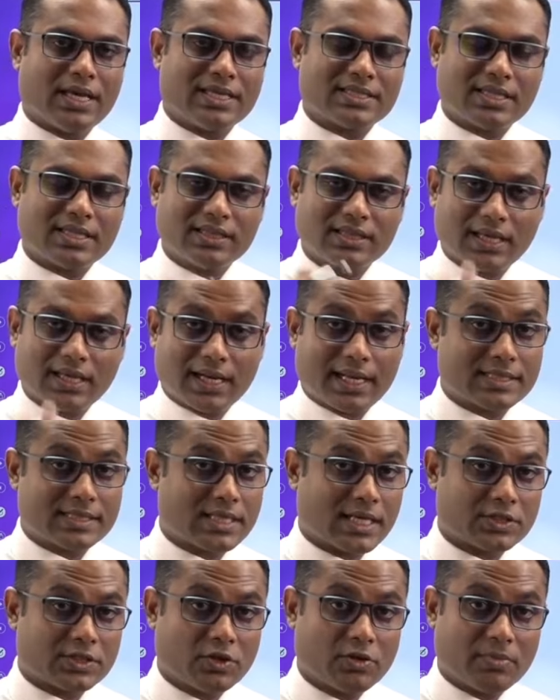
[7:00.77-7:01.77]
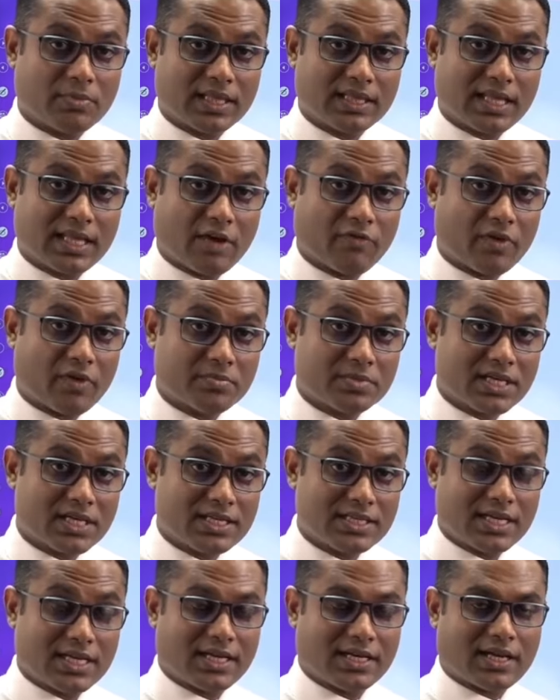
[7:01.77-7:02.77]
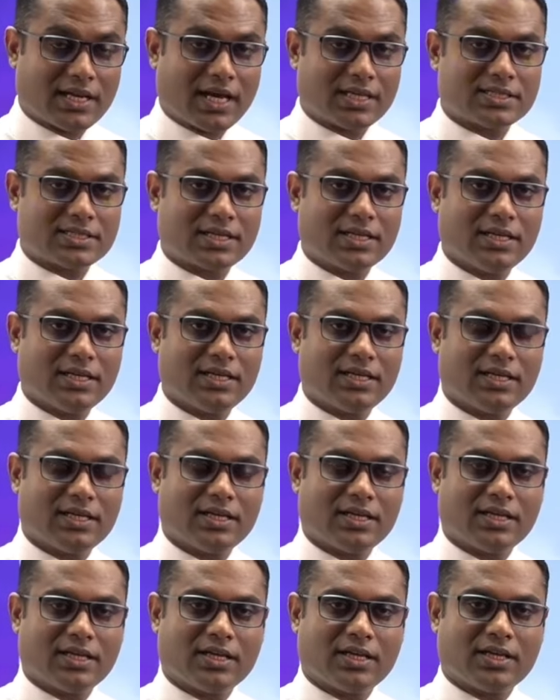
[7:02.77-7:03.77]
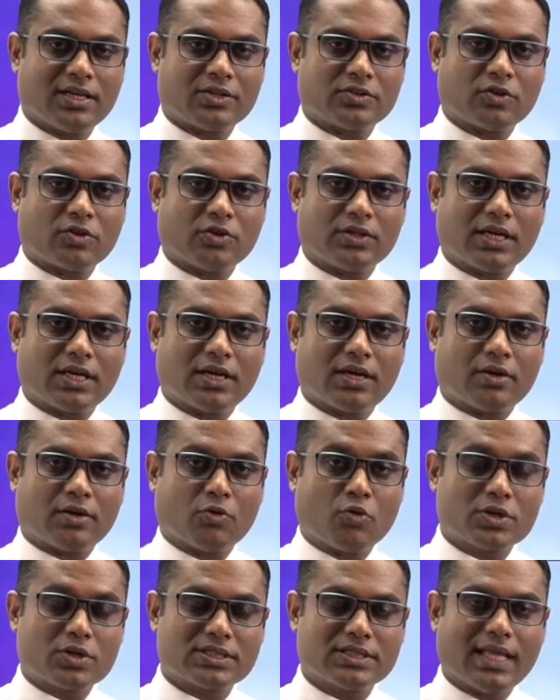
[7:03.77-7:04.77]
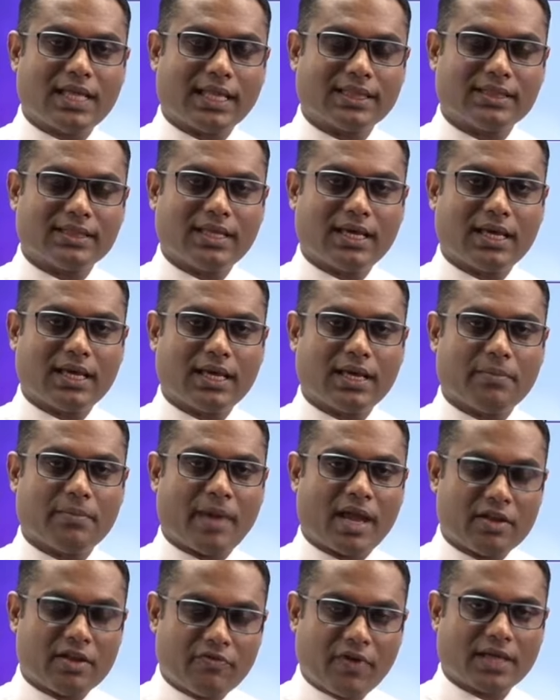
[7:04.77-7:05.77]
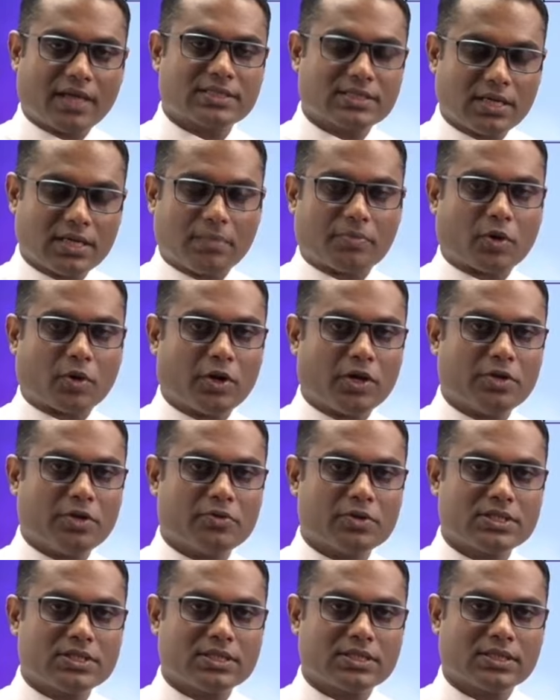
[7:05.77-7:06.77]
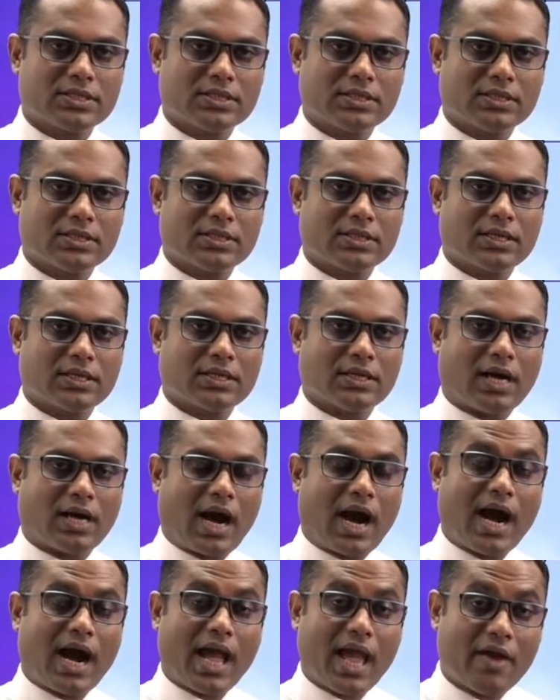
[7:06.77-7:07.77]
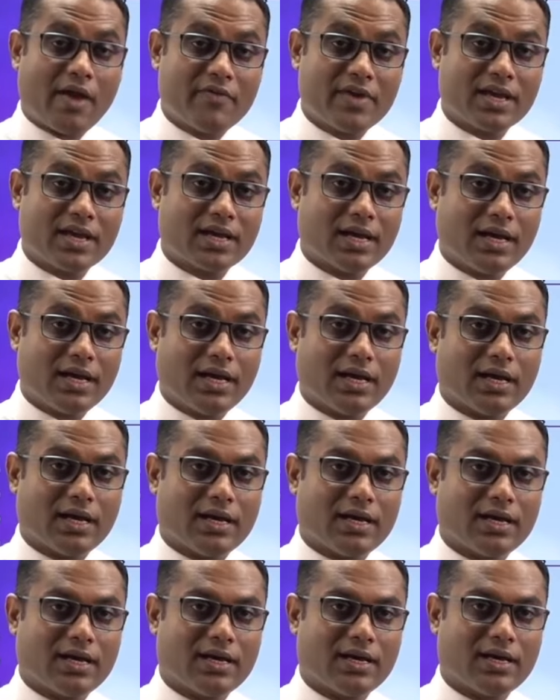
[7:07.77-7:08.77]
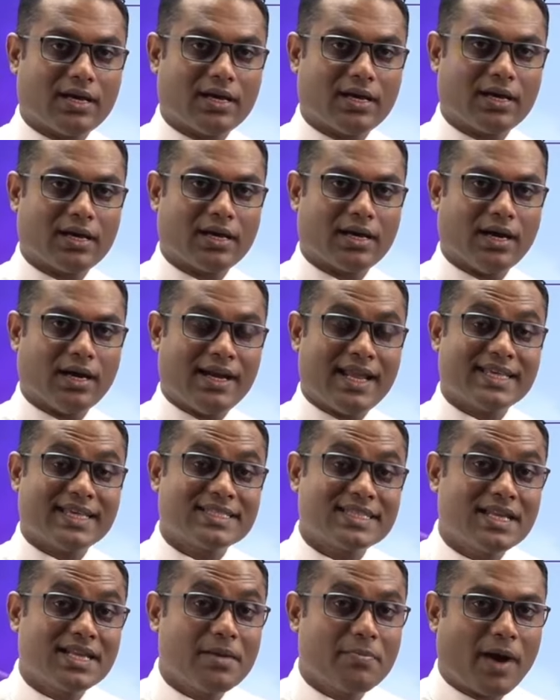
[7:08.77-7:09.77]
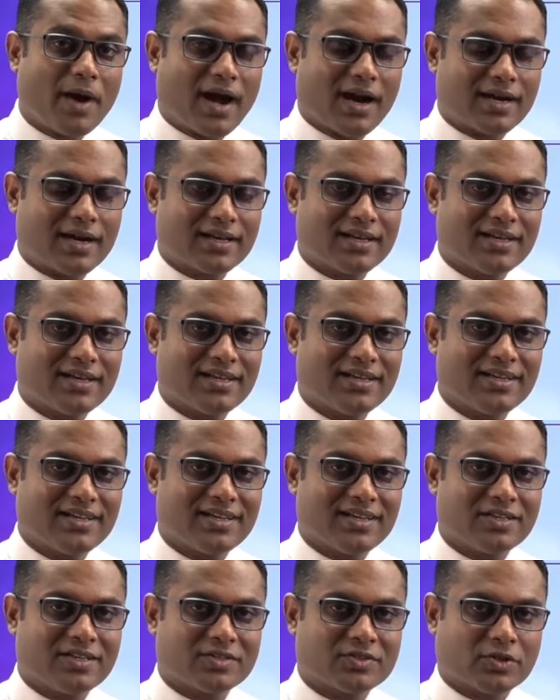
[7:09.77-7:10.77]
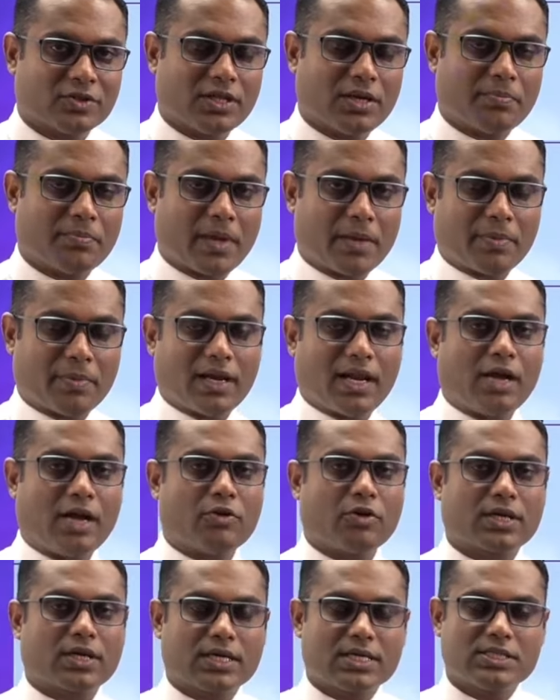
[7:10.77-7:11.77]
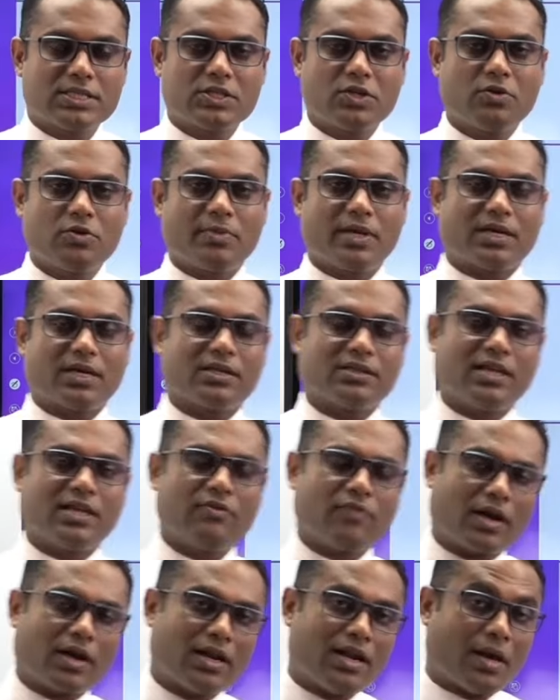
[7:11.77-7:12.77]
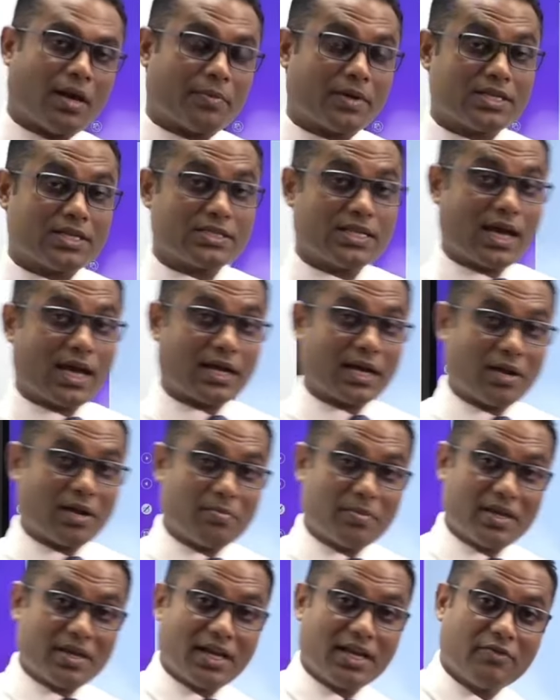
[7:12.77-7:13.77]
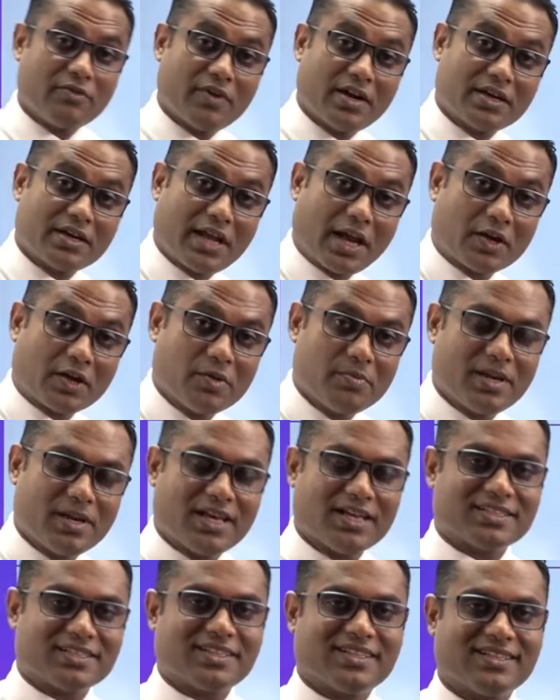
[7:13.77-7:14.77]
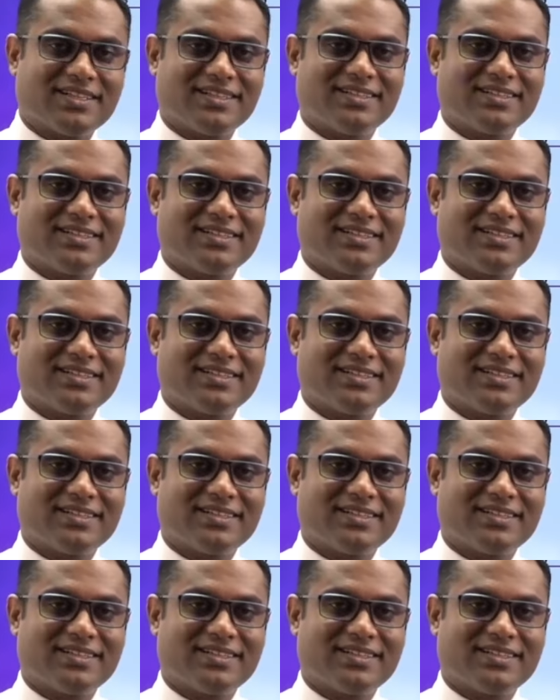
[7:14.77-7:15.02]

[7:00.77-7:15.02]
is in the, let's assume, in the FMCG industry. So the goods that they manufacture, produce are having a less demand. So the people are not consuming. Then what will happen is there can be an inventory accumulation.